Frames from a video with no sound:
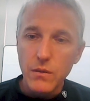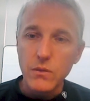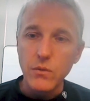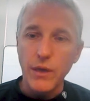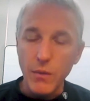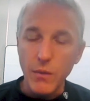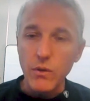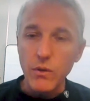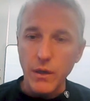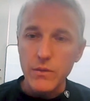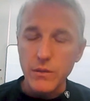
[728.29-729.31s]
to
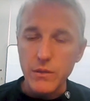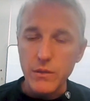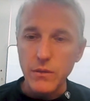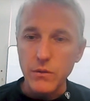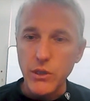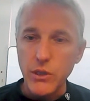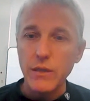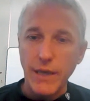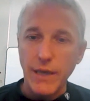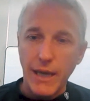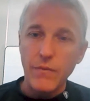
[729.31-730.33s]
enable us to still
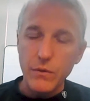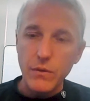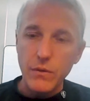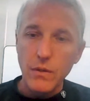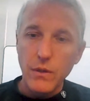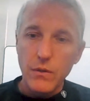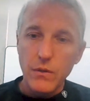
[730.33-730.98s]
chase after